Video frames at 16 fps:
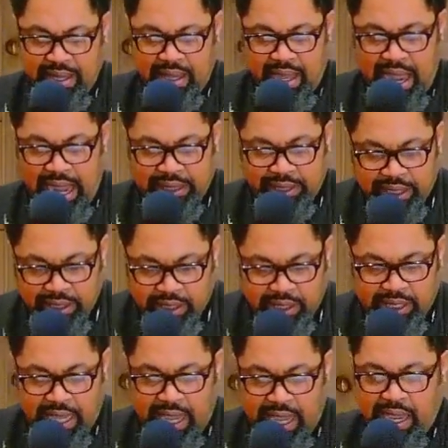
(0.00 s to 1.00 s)
As in
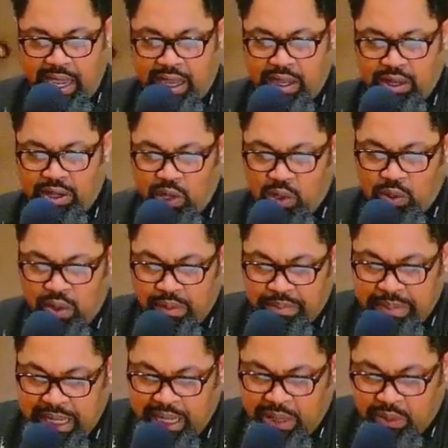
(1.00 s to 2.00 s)
today, you will
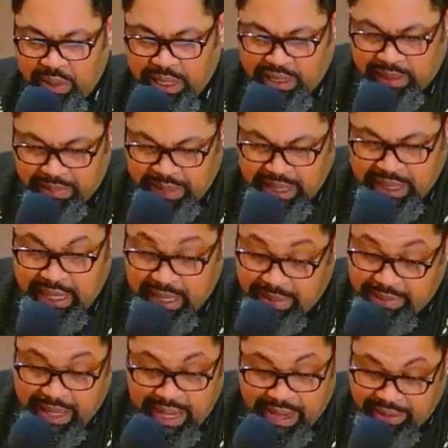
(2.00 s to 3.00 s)
be with me
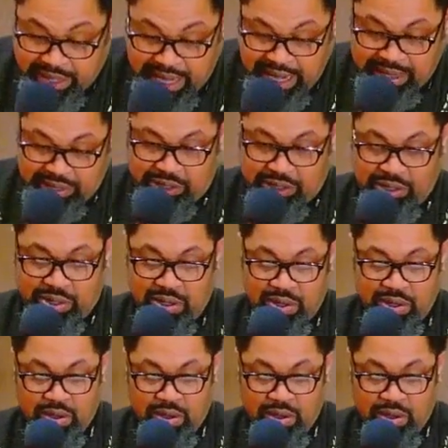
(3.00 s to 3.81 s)
in paradise